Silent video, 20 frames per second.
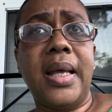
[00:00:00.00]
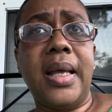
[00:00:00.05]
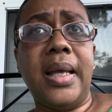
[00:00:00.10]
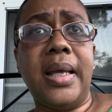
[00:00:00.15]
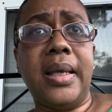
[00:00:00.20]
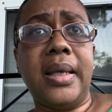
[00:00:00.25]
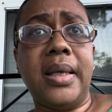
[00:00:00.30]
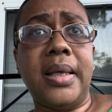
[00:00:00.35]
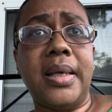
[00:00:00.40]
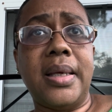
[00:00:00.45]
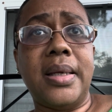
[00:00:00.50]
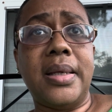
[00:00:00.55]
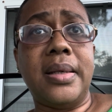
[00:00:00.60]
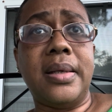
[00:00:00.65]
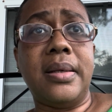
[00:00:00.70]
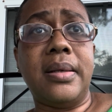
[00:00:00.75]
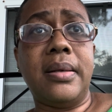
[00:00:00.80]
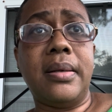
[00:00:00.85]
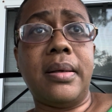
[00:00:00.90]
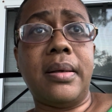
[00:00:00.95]

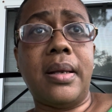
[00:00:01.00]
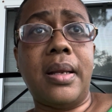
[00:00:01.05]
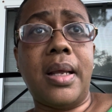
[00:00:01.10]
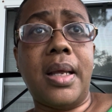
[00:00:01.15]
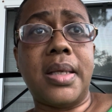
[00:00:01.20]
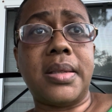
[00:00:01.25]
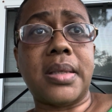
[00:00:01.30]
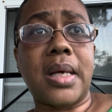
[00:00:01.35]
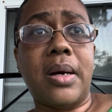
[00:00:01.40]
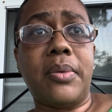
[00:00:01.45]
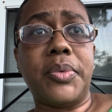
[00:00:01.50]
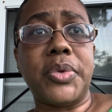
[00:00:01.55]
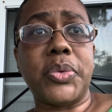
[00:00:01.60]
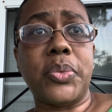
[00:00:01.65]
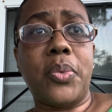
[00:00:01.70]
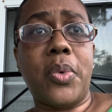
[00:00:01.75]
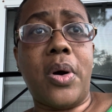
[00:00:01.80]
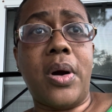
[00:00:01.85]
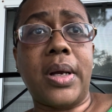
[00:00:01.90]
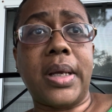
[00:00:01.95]
And as I was
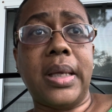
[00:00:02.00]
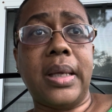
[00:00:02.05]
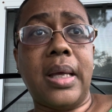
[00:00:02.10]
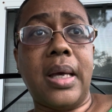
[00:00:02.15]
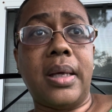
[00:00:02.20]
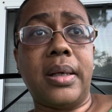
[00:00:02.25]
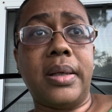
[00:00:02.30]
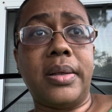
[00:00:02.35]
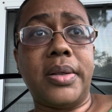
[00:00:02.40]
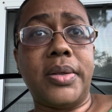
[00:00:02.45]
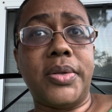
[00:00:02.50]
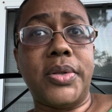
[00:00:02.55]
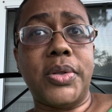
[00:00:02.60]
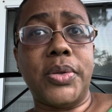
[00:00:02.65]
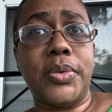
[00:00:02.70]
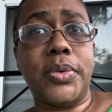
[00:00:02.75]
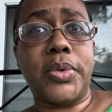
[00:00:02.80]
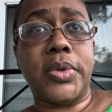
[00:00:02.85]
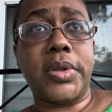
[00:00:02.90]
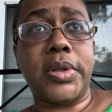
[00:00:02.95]
walking out of the
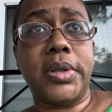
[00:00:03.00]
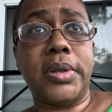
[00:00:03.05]
door,